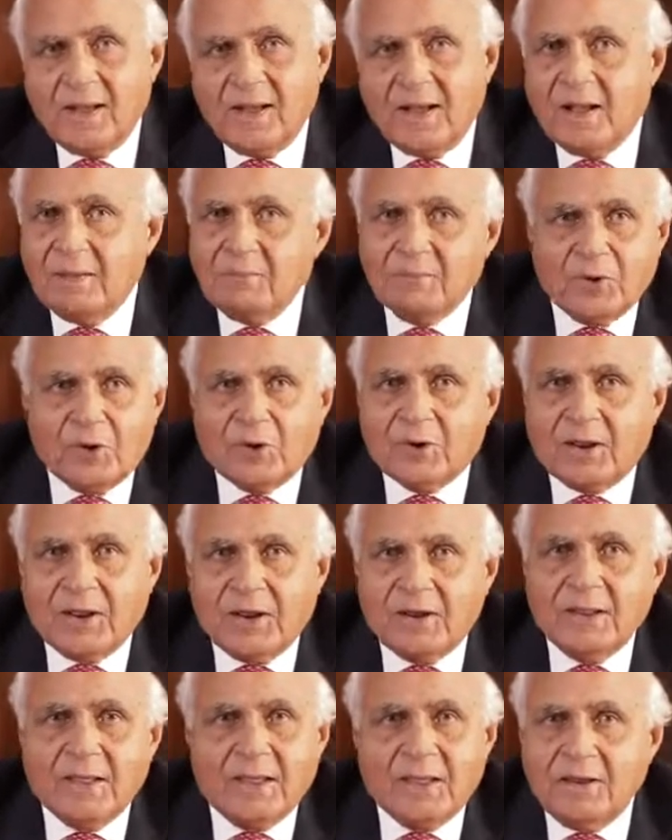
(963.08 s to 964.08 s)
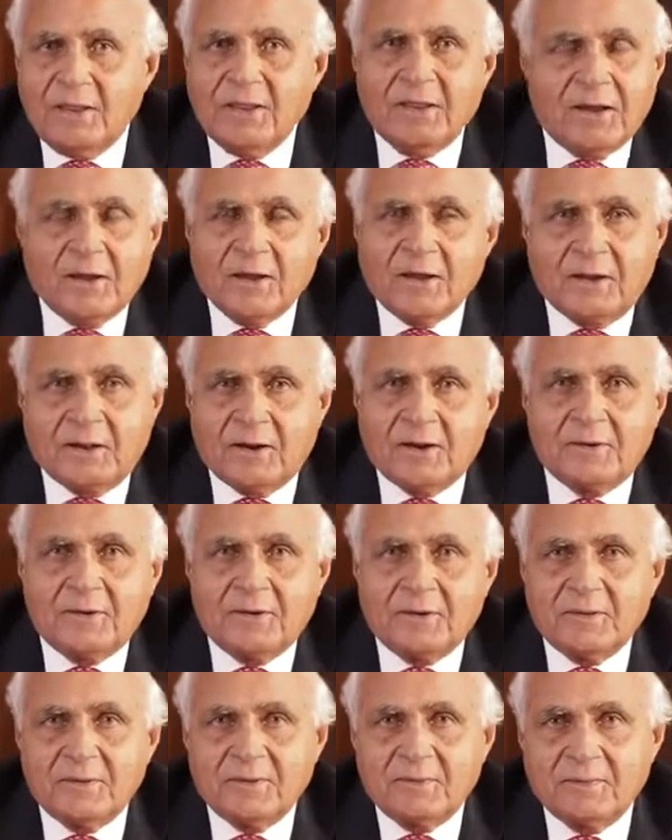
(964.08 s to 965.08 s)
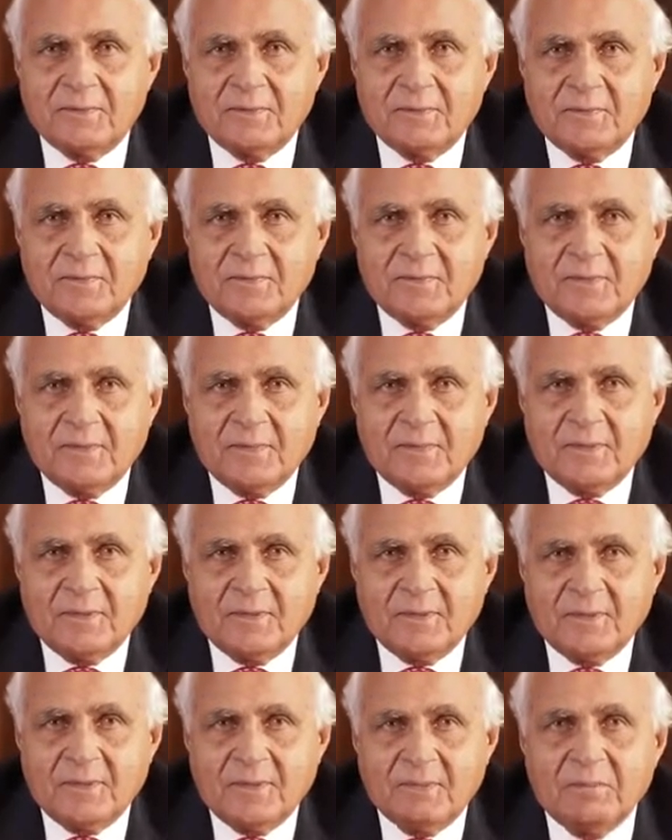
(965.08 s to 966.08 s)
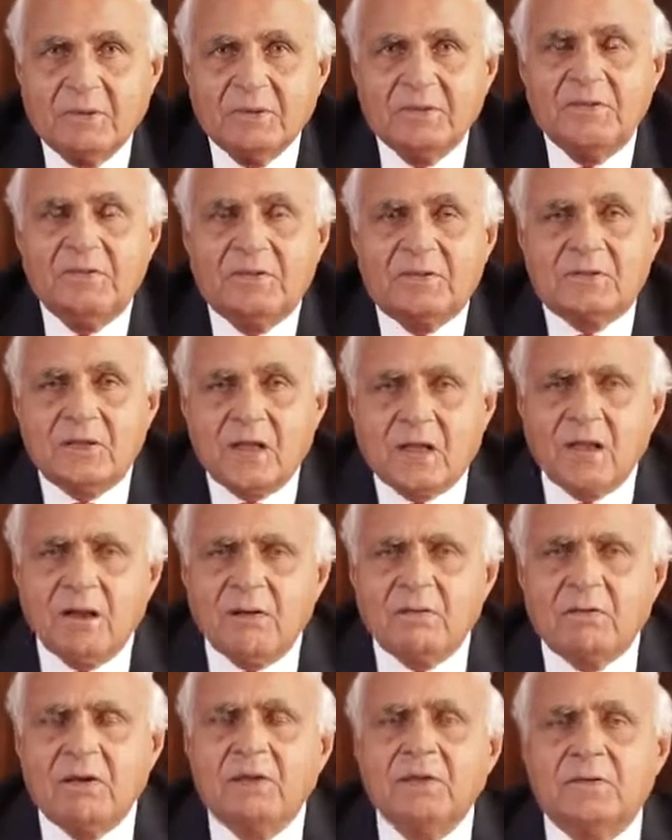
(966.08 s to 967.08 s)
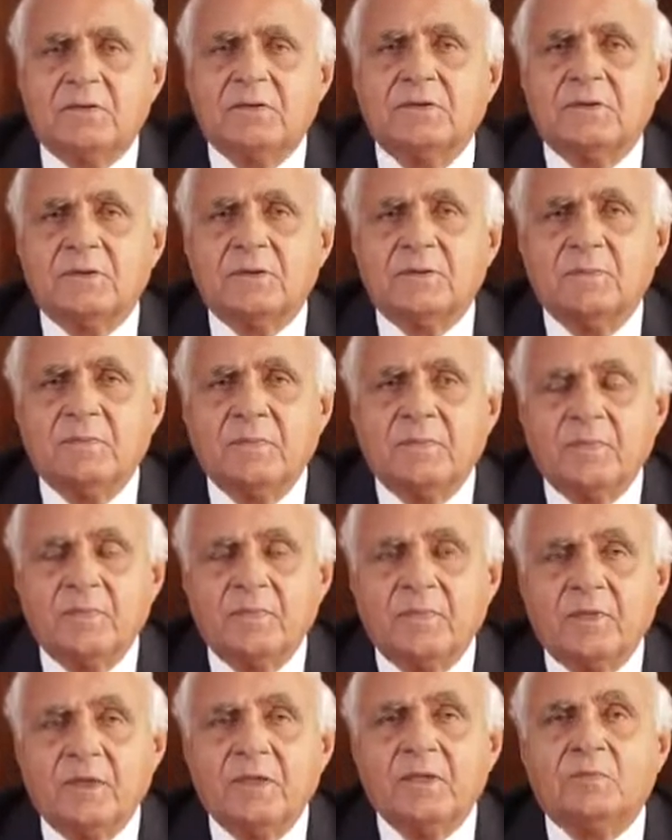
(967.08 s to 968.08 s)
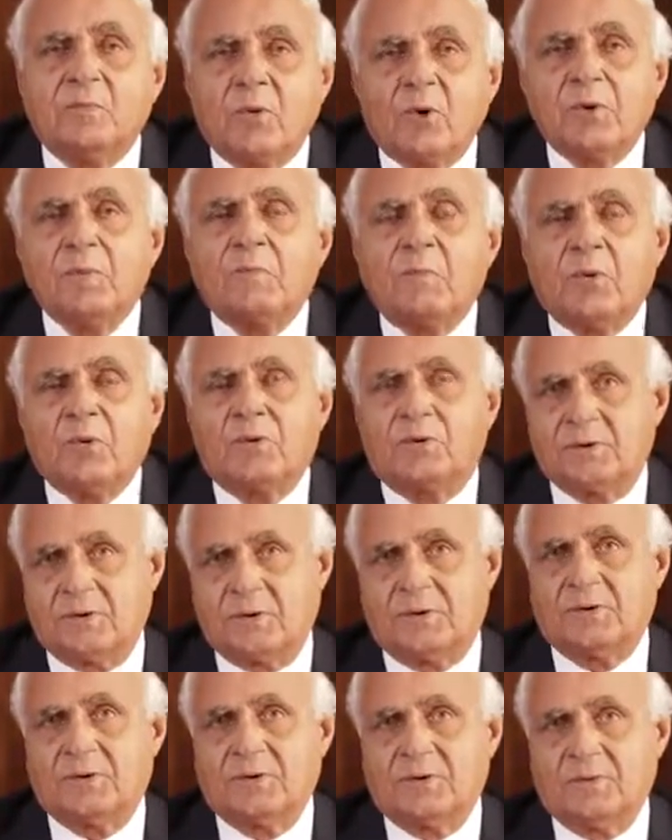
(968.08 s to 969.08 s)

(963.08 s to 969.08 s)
I'm not getting any younger. But the second reason is more important.